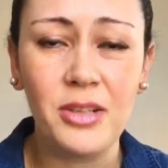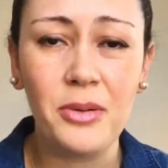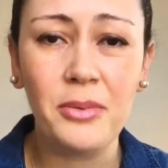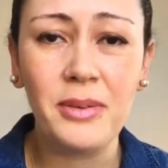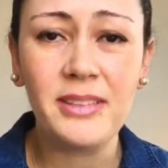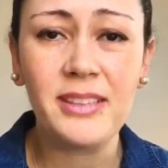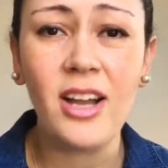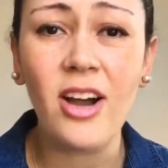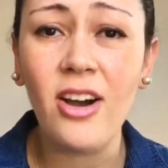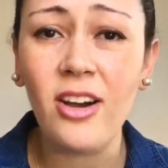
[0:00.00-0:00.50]
They
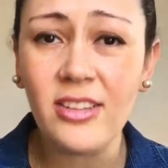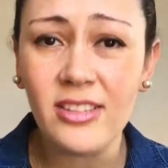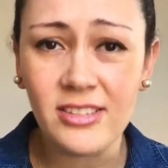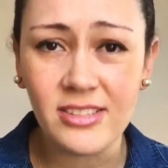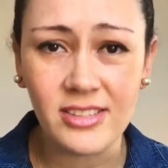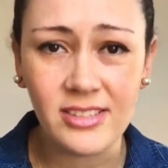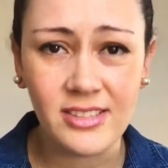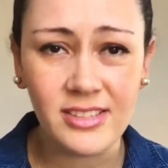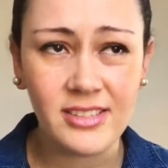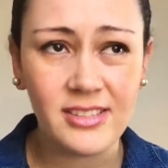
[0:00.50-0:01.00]
want
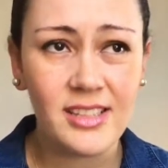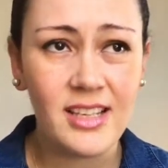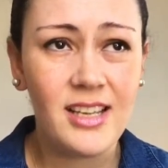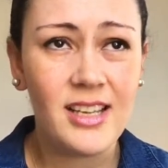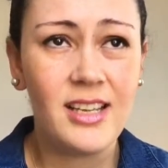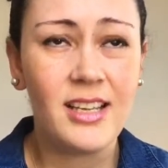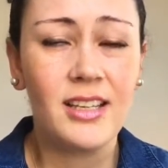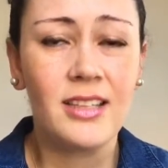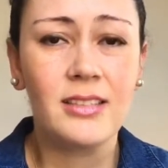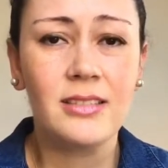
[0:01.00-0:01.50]
others,
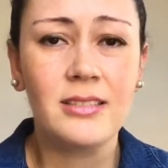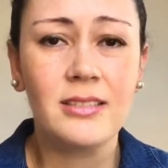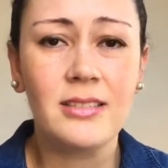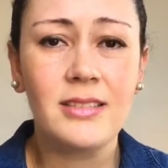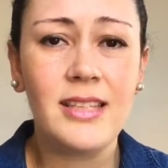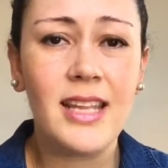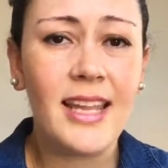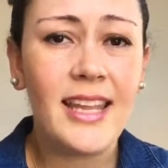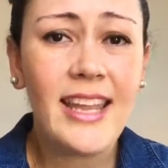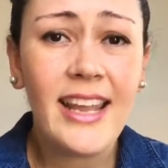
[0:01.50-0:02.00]

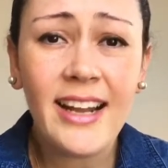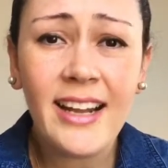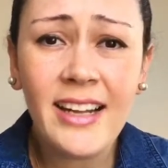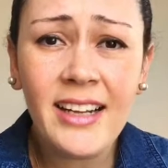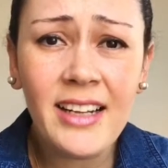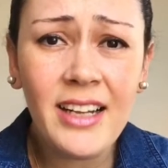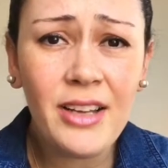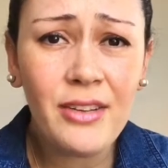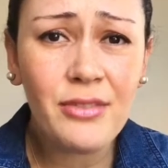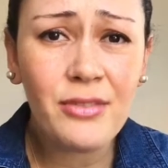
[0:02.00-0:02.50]
they care
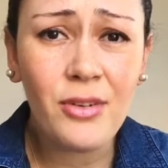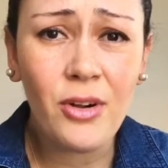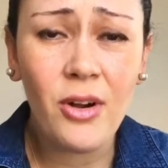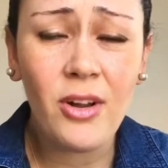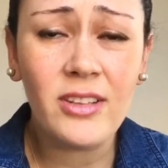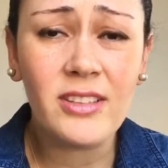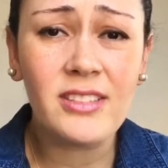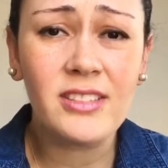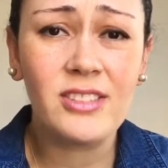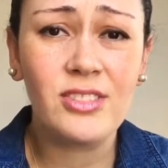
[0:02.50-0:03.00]
enough for
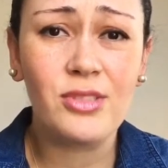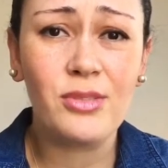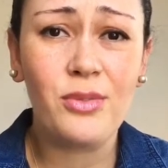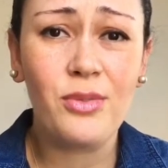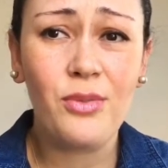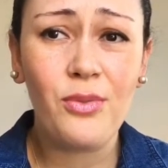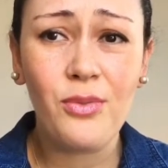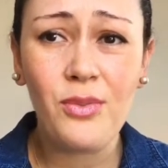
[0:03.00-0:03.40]
others to